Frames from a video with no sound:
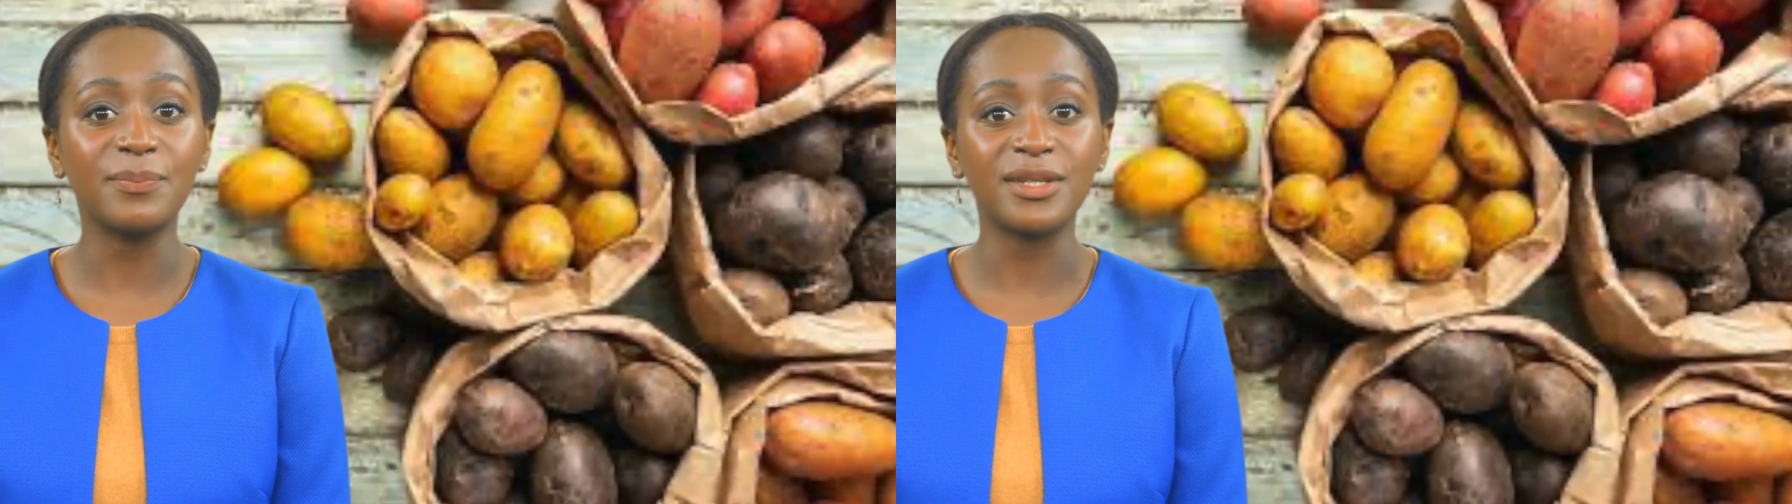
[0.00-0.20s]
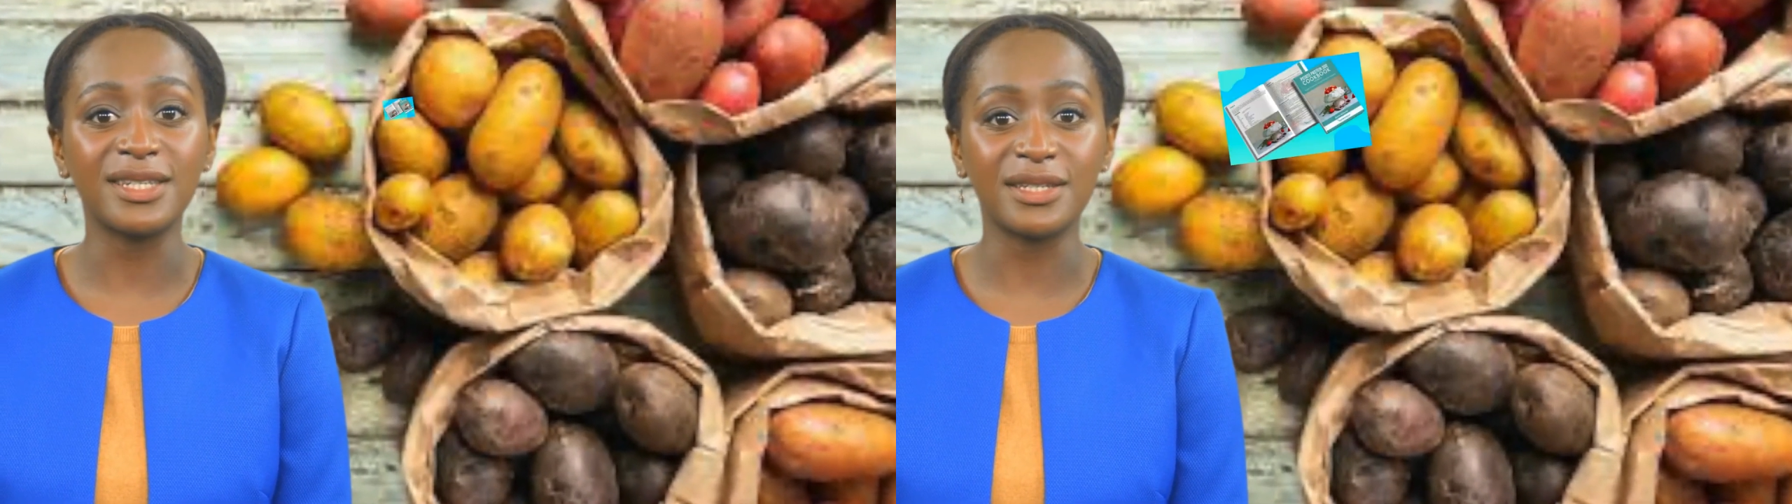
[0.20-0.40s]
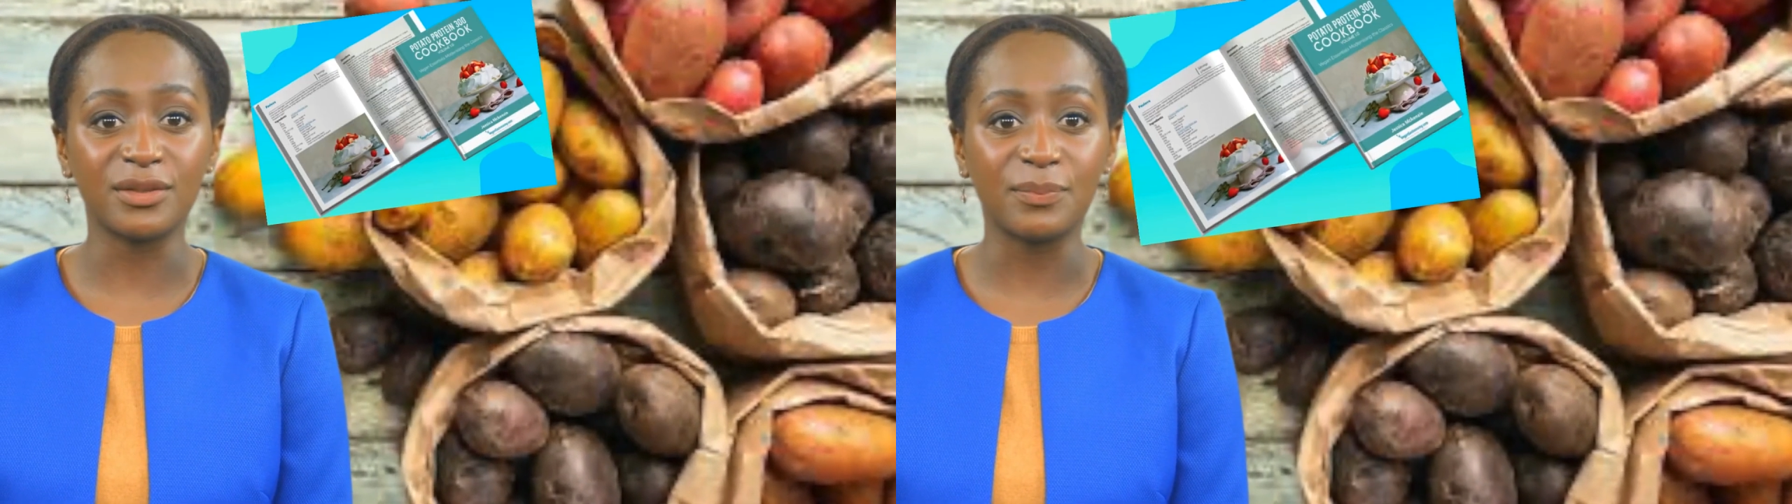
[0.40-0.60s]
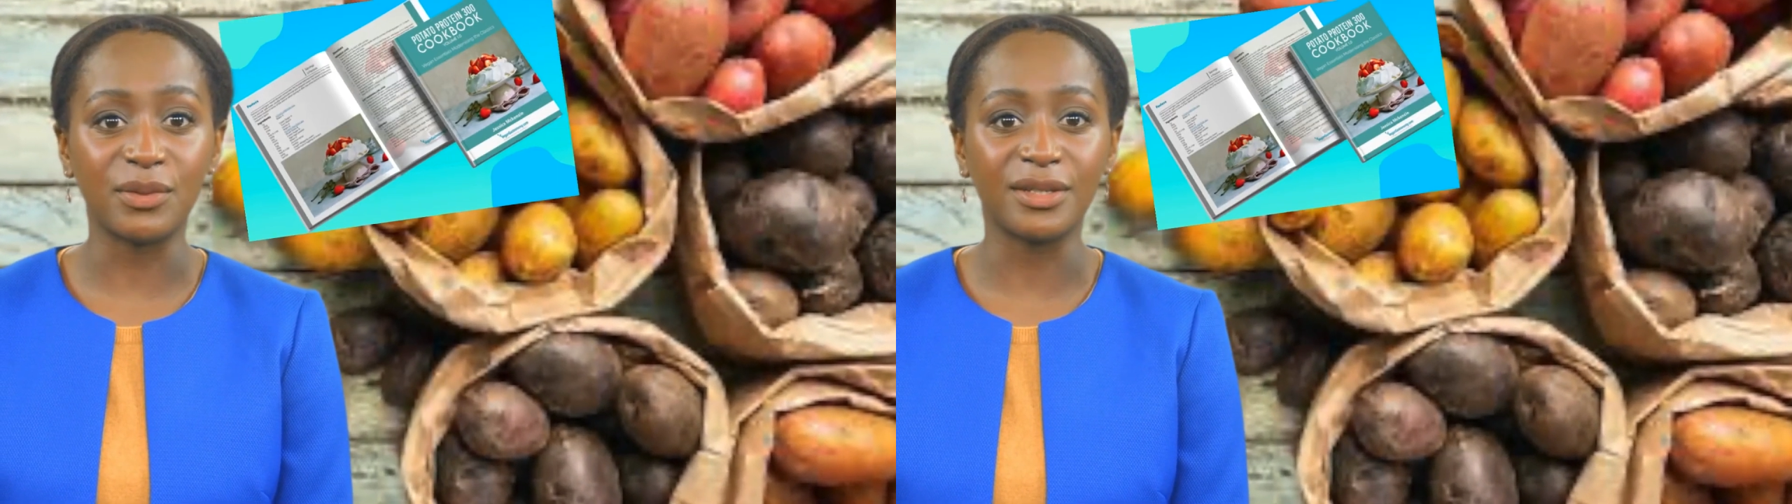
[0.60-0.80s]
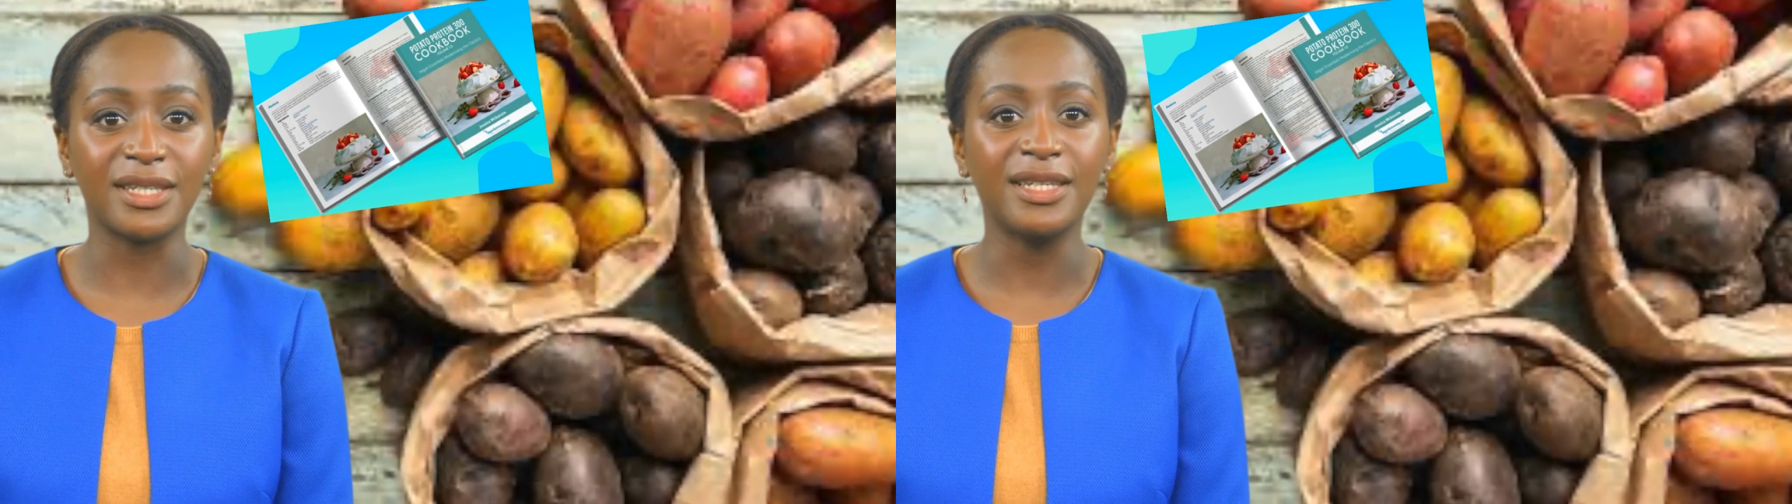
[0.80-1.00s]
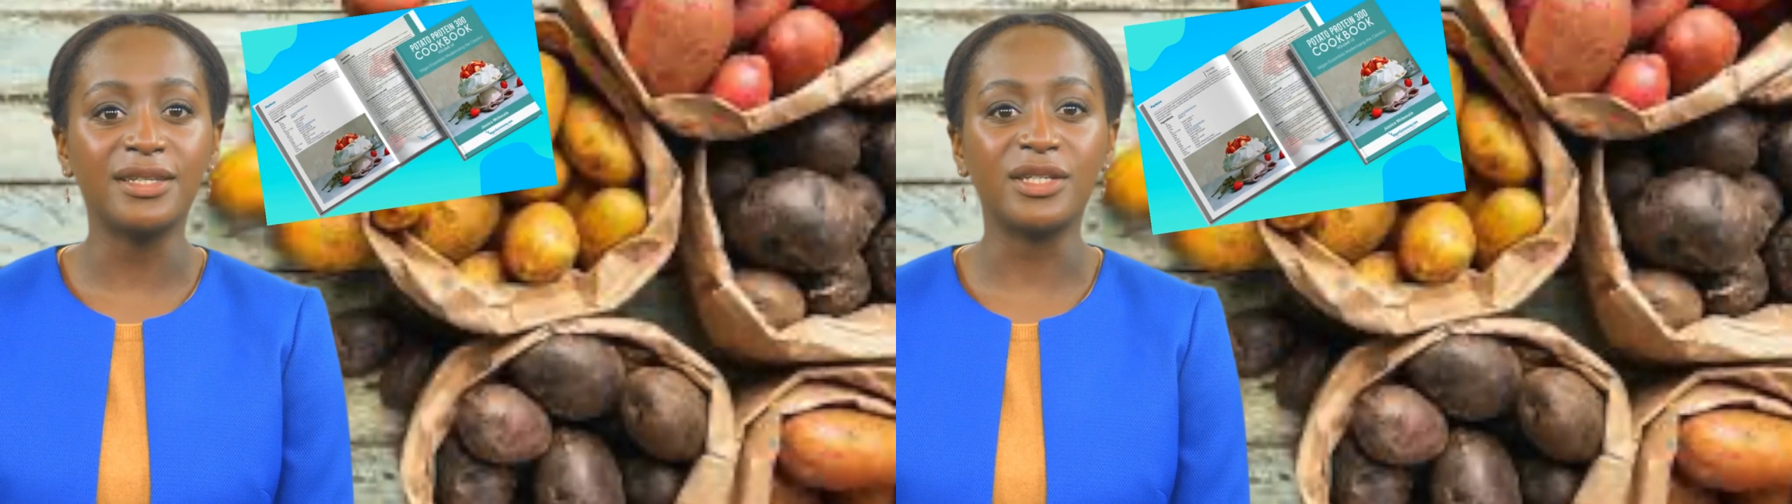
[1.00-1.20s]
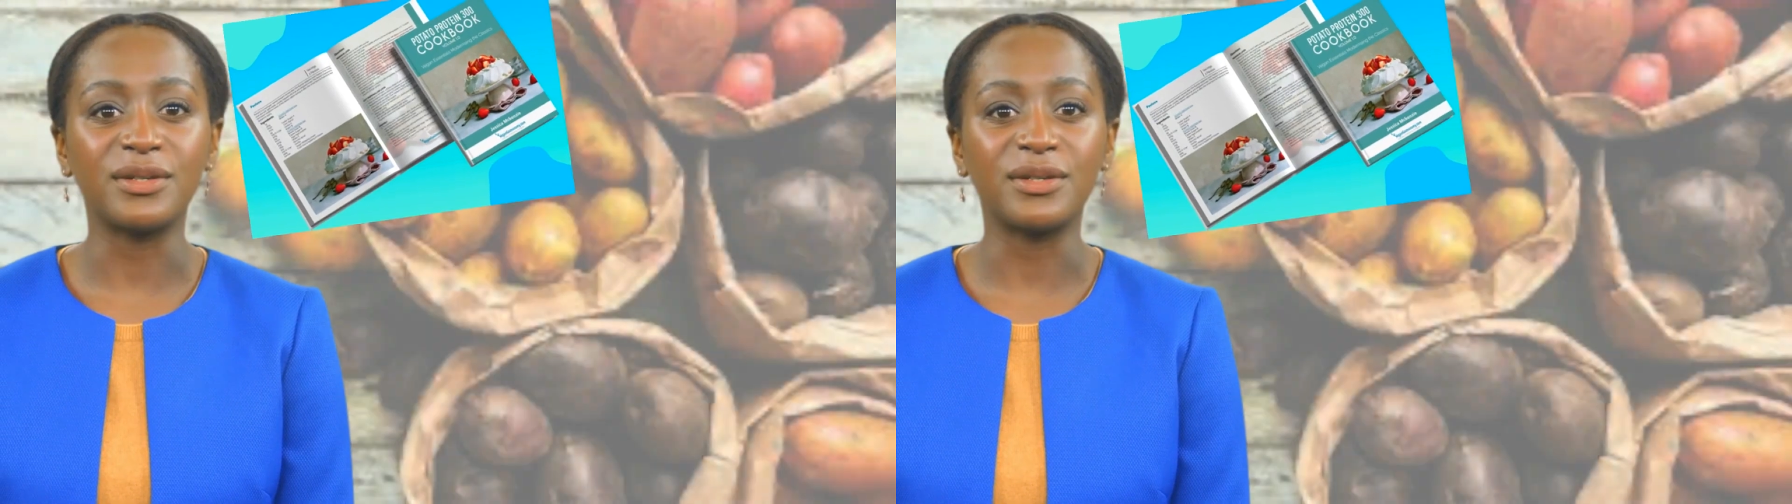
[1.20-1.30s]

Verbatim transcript: on potato protein